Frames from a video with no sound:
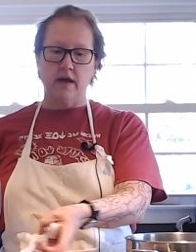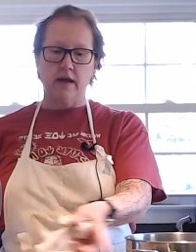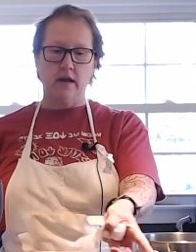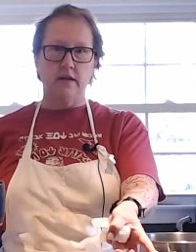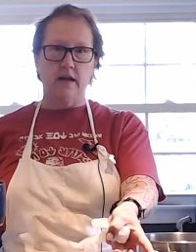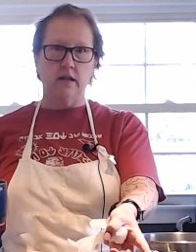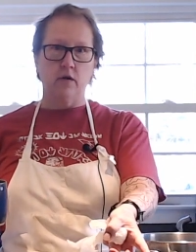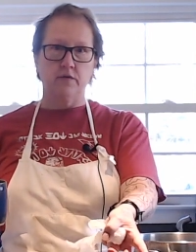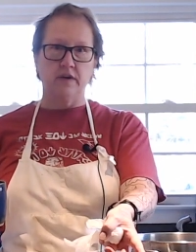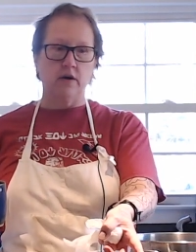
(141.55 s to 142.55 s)
and
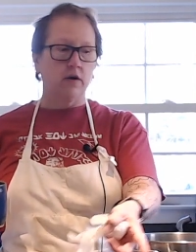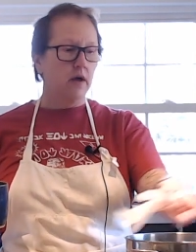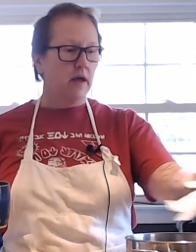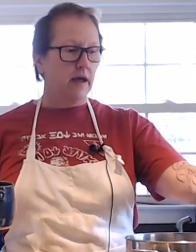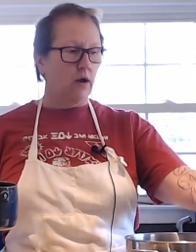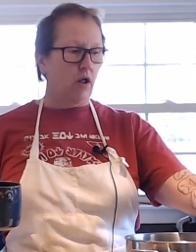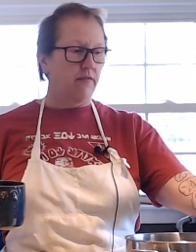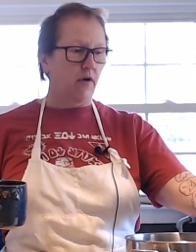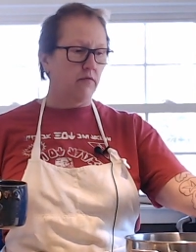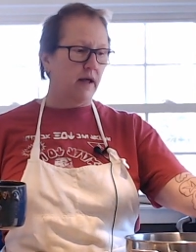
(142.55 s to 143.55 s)
yellows here, and all of
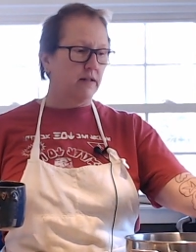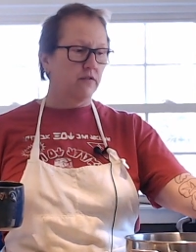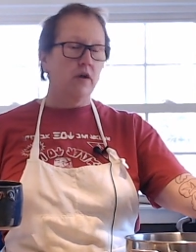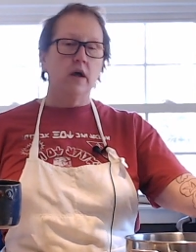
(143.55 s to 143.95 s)
our reds.